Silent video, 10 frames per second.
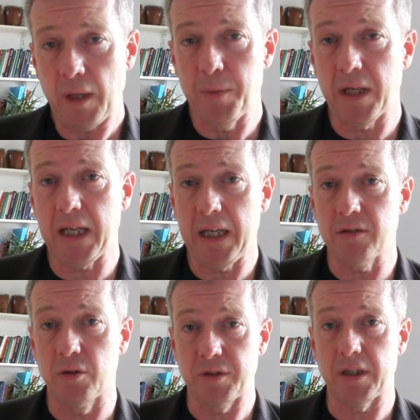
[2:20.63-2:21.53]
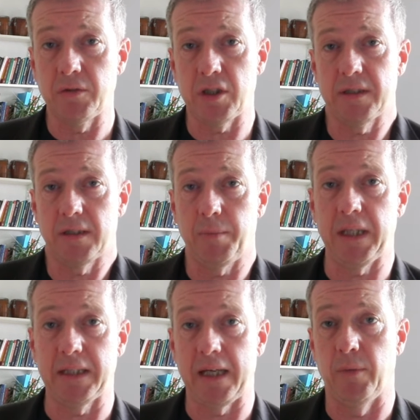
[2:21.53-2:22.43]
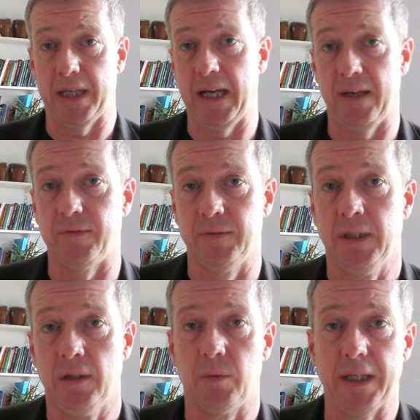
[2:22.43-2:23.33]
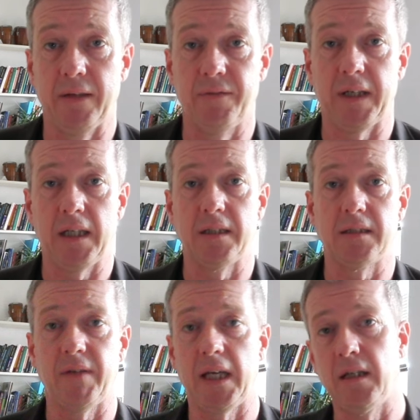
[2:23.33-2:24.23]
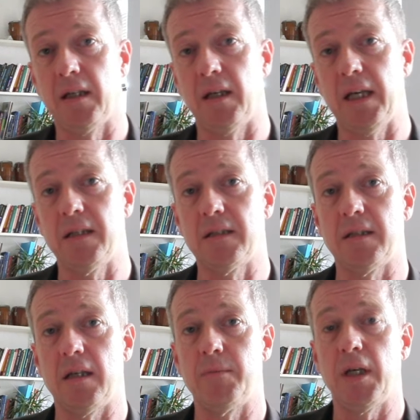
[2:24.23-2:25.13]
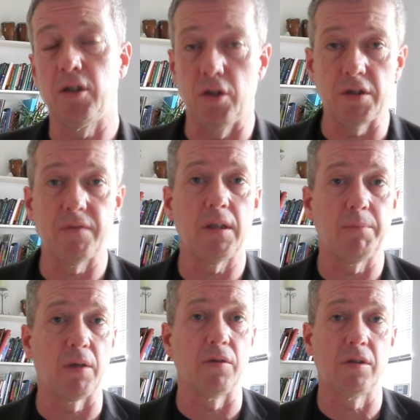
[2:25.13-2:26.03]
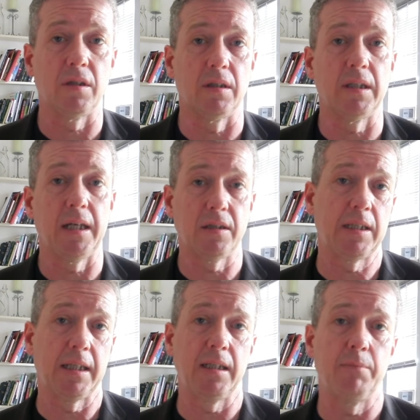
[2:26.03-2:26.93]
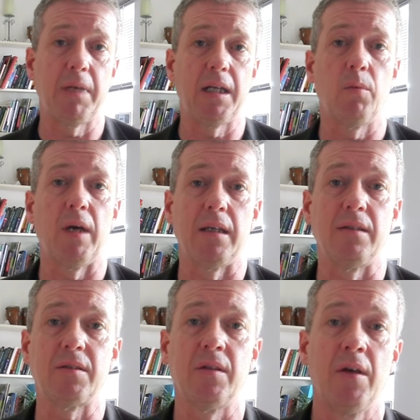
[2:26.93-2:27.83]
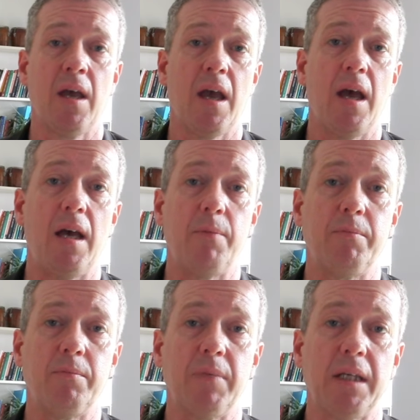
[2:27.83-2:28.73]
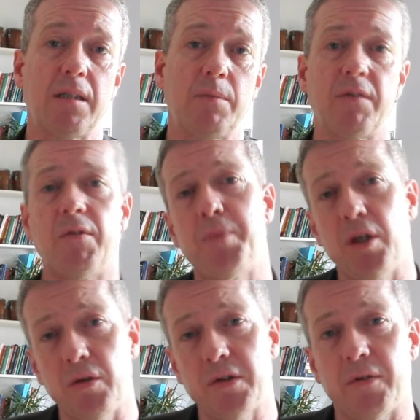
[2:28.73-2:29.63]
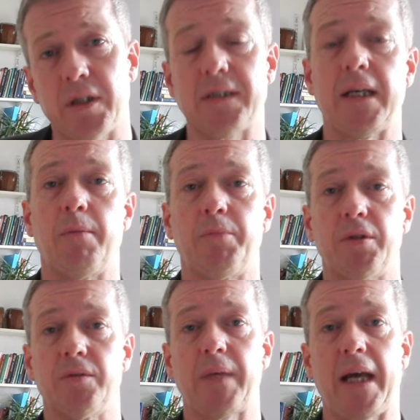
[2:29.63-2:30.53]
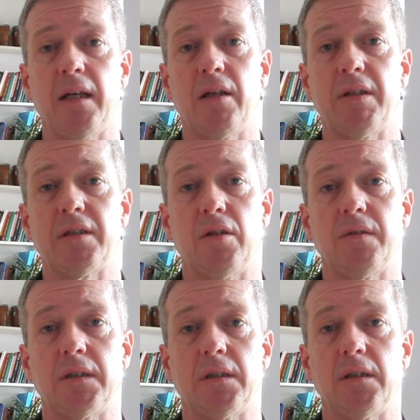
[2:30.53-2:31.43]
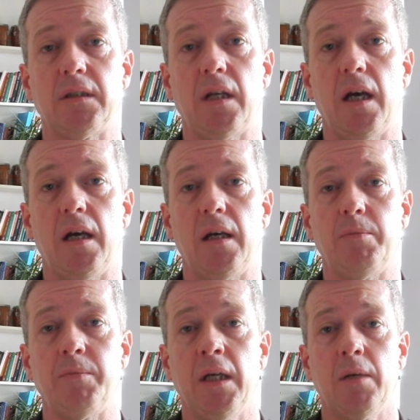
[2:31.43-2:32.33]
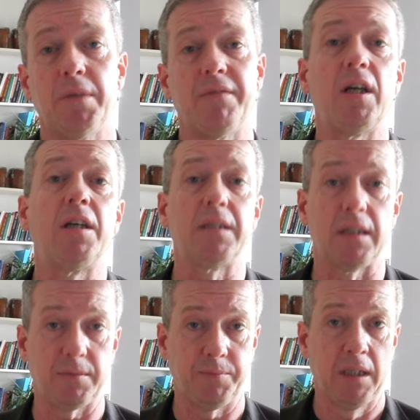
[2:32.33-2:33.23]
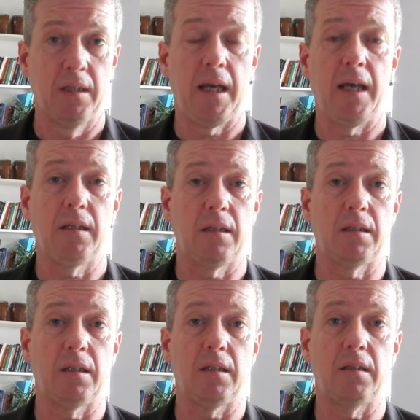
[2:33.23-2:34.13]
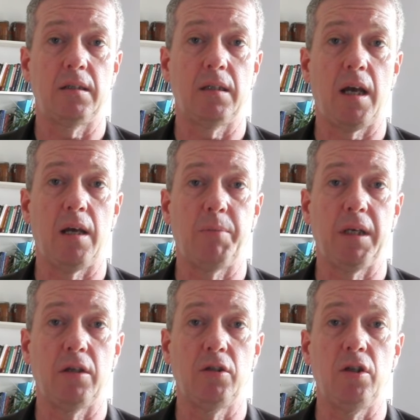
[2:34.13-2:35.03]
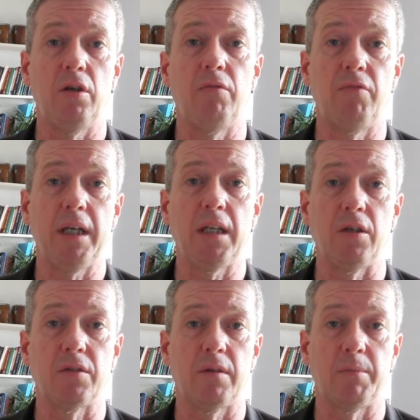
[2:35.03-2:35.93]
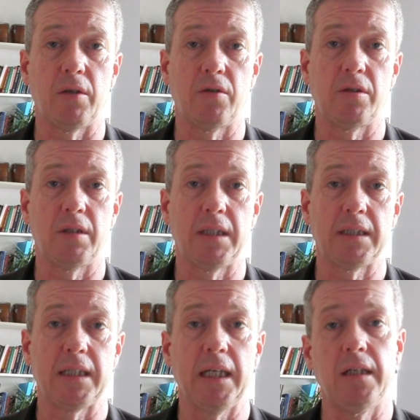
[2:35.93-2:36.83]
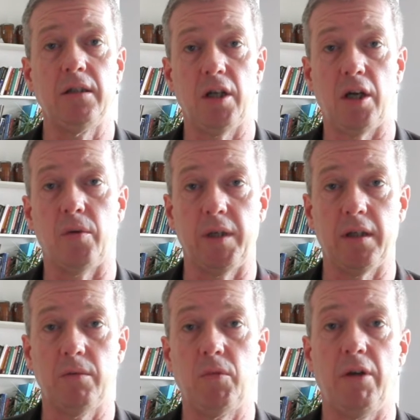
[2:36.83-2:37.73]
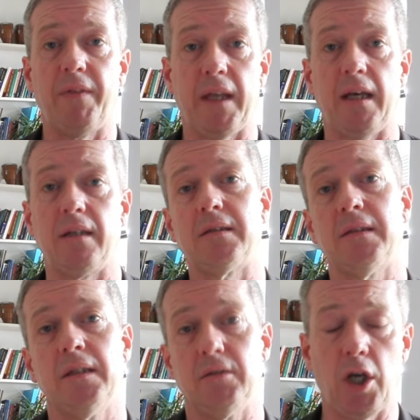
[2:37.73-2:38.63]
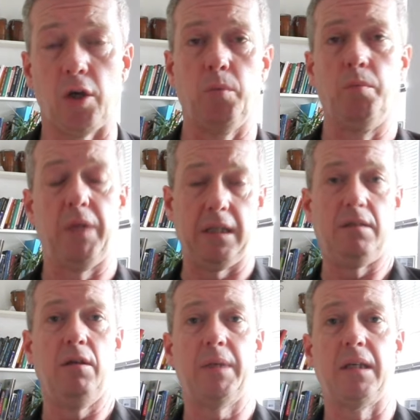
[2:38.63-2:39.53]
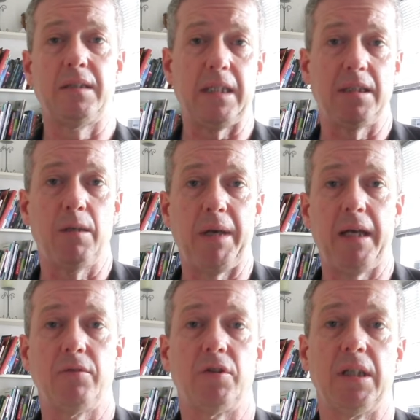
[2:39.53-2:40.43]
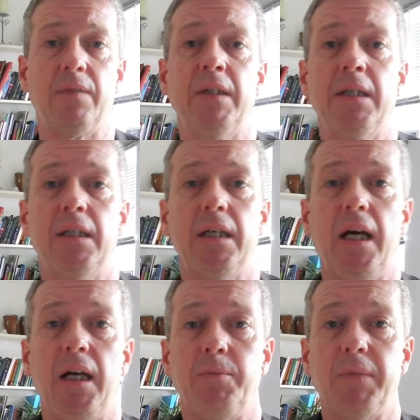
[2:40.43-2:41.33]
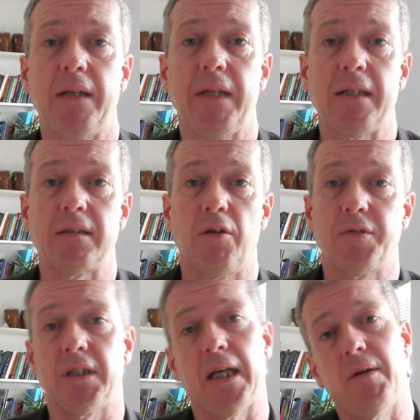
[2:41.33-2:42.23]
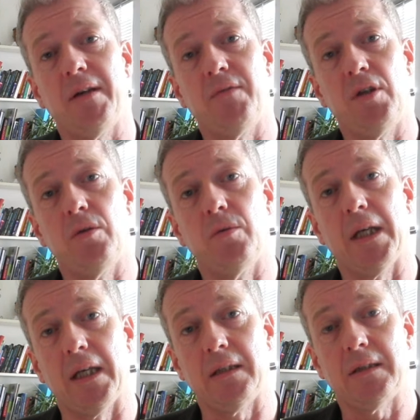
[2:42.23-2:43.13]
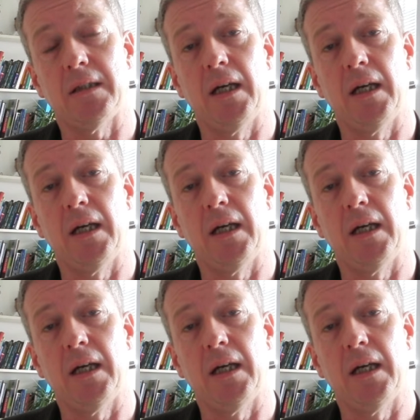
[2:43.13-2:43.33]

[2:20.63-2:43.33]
But it is also just something that we have. We have feelings of anger. It's a useful emotion, actually, in many ways. In terms of abuse, for example, anger is often perverted. Anger can be a really useful emotion in saying, no, I don't want that. No, that's not me. Setting a boundary. And that's often how I view it.